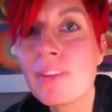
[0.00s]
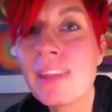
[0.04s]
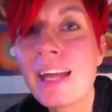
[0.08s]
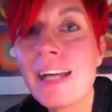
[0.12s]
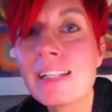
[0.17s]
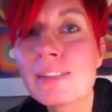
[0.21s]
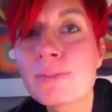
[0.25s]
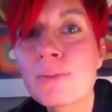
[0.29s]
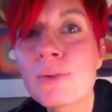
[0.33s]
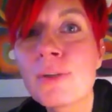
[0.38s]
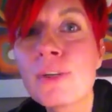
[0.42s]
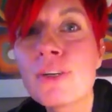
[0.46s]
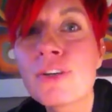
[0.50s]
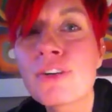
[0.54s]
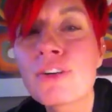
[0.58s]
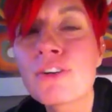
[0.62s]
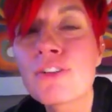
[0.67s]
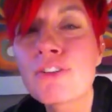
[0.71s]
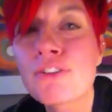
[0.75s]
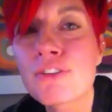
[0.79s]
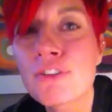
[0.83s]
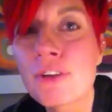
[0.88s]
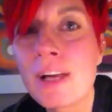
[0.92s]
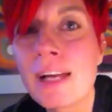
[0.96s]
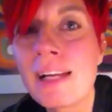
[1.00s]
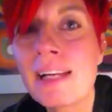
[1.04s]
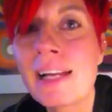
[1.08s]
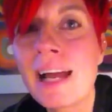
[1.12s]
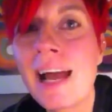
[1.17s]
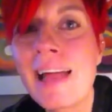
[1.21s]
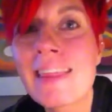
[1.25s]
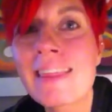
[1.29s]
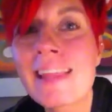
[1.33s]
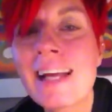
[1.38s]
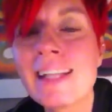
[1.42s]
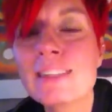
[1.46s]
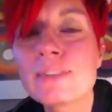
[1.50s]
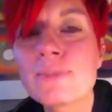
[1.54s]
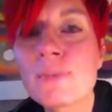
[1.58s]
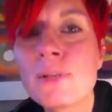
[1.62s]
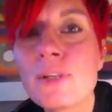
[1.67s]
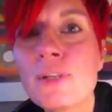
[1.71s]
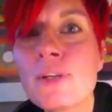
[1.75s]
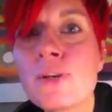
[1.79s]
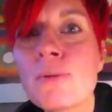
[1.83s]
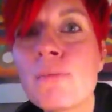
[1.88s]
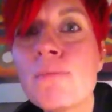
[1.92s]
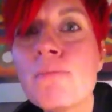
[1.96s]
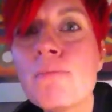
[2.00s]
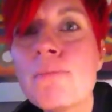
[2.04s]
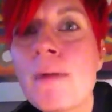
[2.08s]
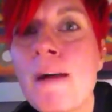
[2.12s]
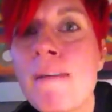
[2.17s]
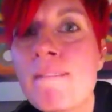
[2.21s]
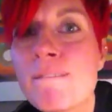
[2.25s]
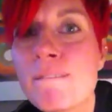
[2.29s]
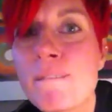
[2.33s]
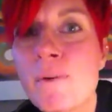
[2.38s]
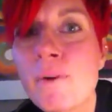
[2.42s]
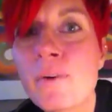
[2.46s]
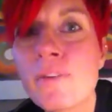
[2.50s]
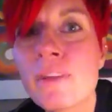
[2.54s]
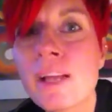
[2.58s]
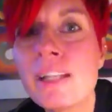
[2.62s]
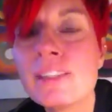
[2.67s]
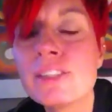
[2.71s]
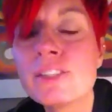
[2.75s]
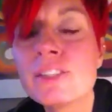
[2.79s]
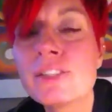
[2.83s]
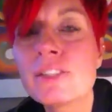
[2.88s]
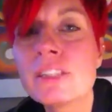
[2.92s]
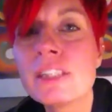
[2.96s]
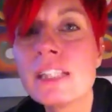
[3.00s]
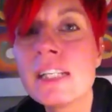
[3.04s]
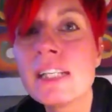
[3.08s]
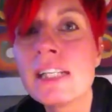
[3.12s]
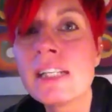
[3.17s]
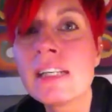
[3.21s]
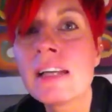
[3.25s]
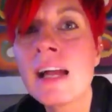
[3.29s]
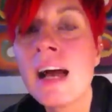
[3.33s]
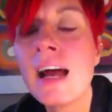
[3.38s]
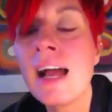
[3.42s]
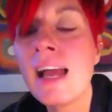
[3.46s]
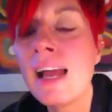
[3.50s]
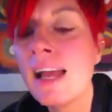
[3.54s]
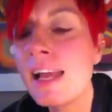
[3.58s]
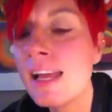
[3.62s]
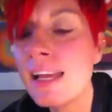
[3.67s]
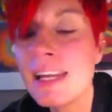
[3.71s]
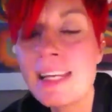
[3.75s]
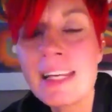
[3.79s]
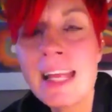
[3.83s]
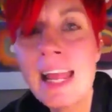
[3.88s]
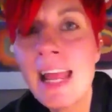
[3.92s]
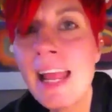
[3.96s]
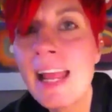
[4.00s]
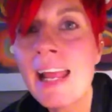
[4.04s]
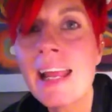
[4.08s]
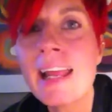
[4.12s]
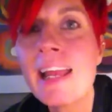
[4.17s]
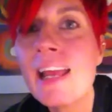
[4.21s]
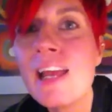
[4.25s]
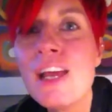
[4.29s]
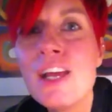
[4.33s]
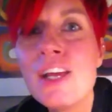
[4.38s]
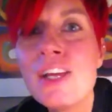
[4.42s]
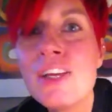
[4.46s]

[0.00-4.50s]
That's what you're great at. That's what you're meant for. That's your DNA.